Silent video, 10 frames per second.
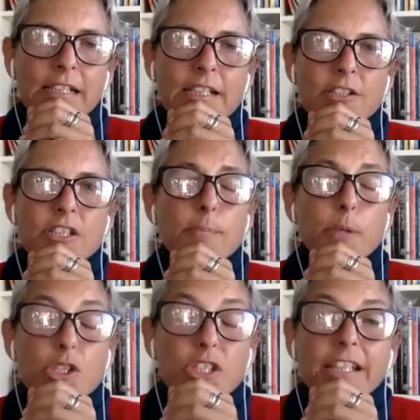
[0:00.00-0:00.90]
just
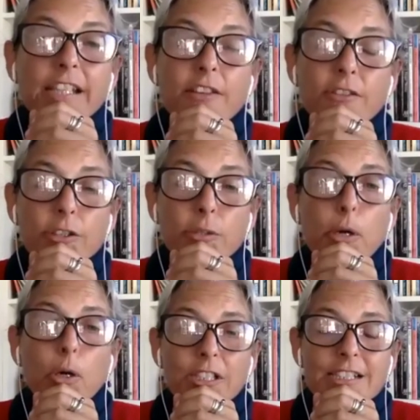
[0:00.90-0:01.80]
pushing it through
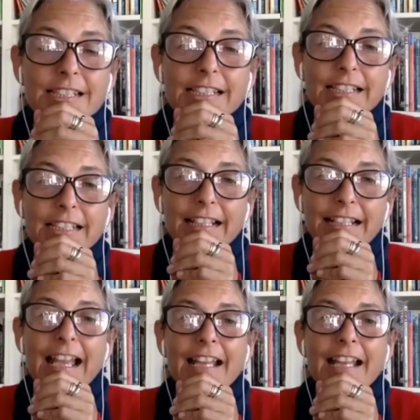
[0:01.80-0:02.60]
policy. And that